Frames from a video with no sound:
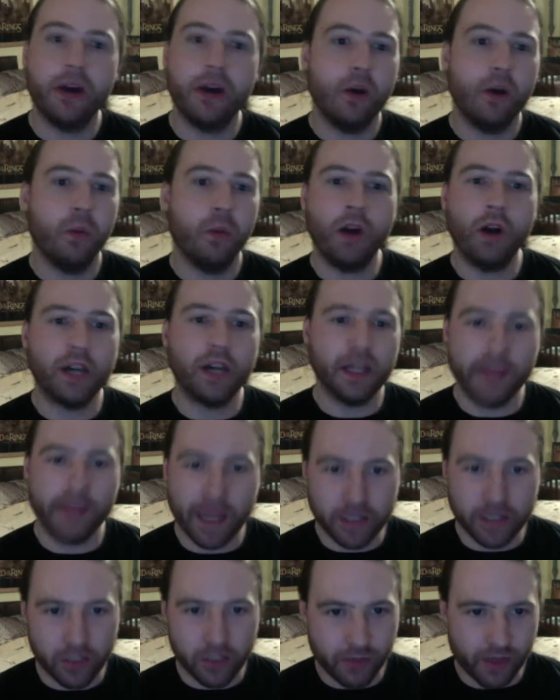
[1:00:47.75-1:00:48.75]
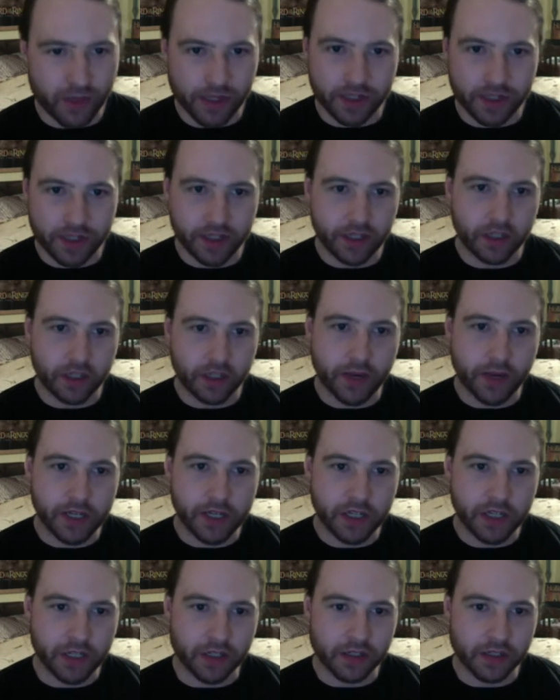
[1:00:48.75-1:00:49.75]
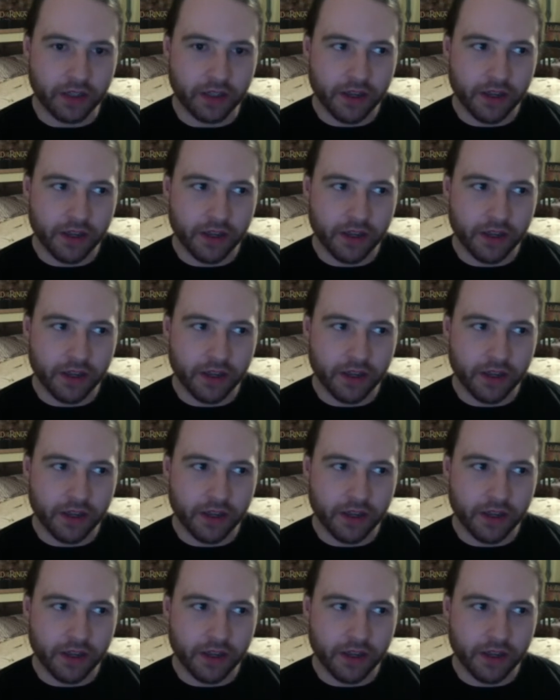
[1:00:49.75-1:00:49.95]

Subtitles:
What can they do in this situation?